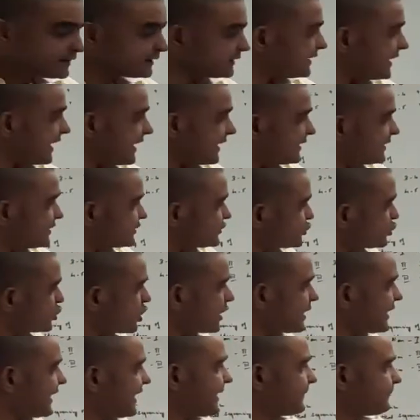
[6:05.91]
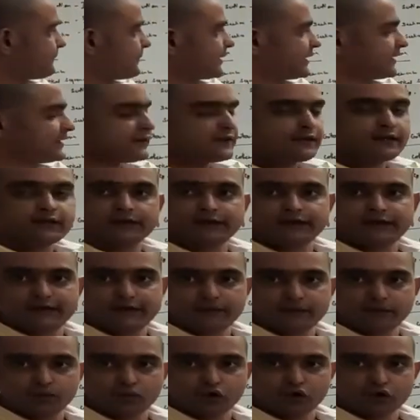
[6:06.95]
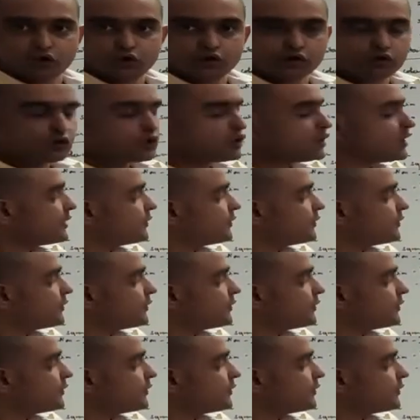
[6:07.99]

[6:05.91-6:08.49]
That does not happen in the reading module,